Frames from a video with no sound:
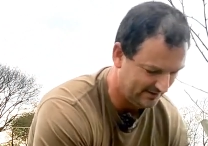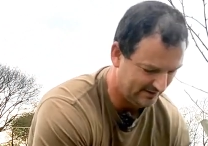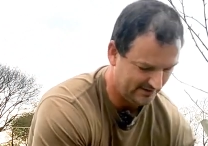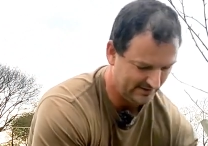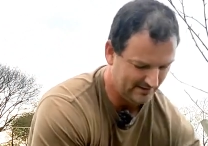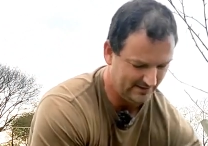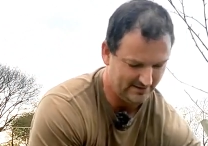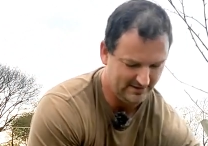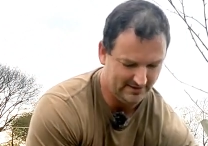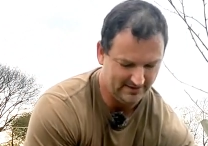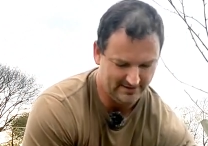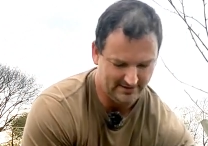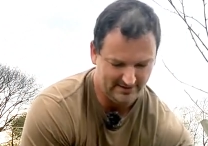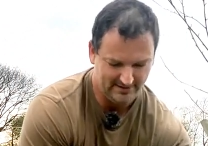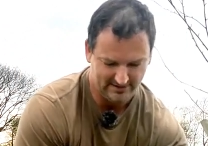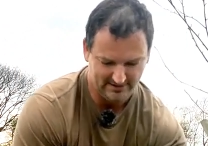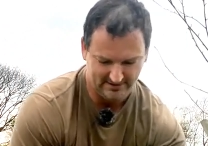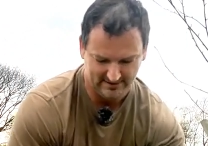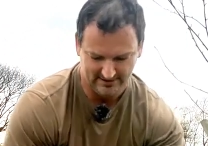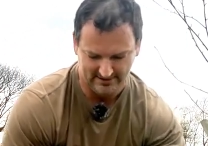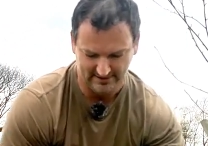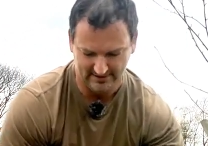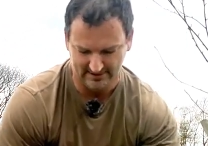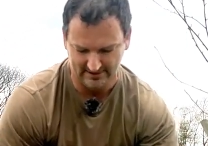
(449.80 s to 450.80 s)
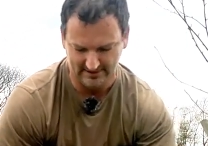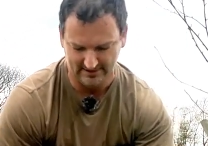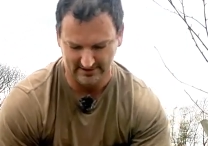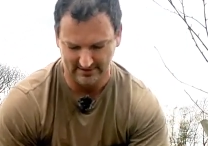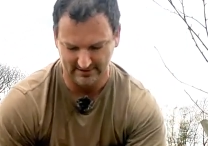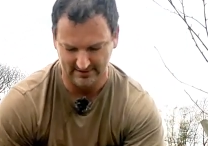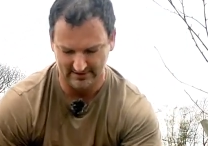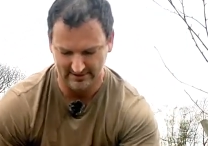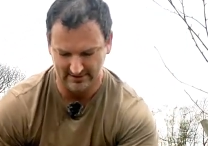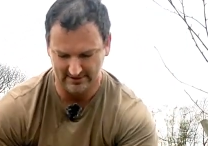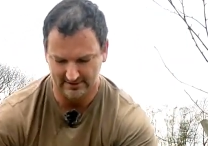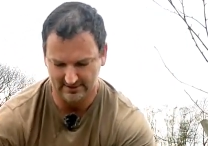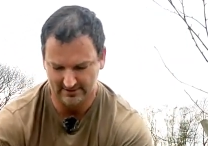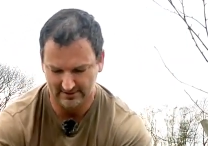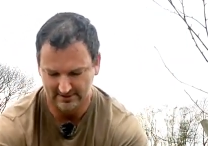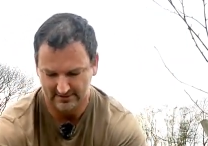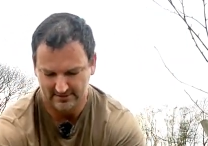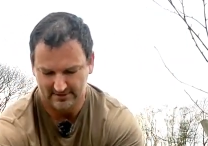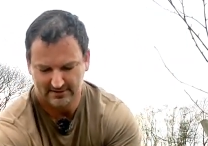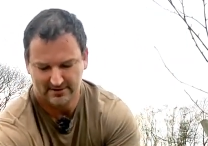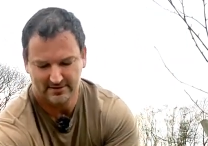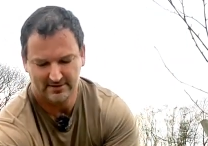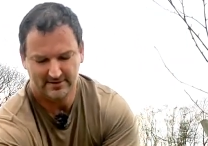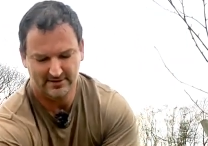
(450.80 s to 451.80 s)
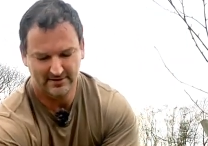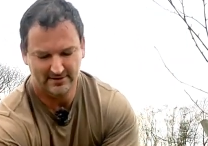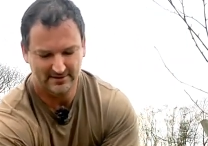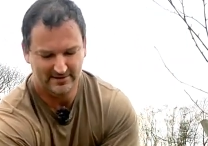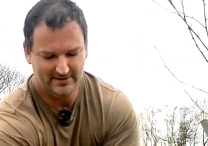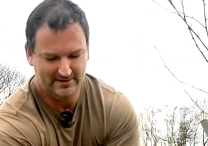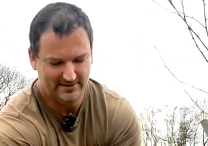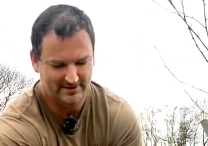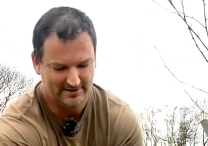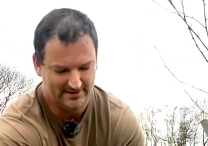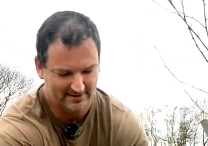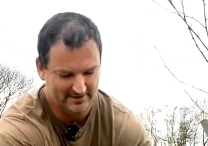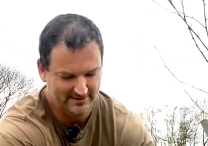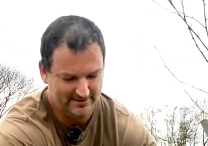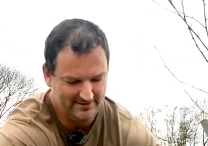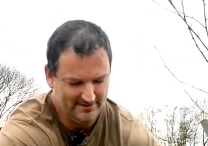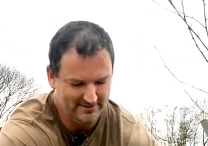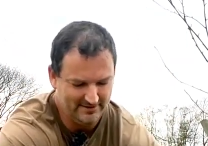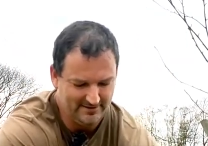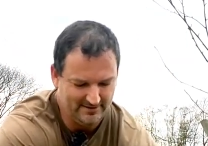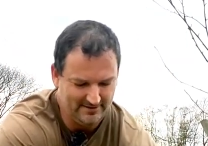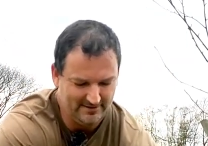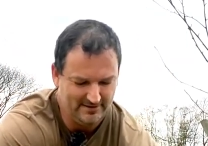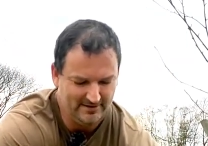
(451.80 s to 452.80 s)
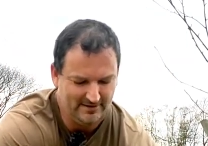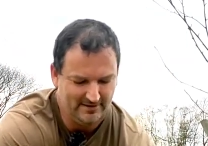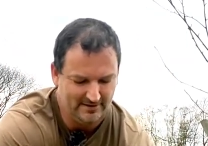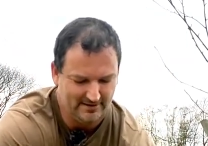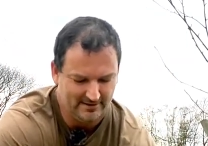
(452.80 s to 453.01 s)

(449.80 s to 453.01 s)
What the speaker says: (no one is talking)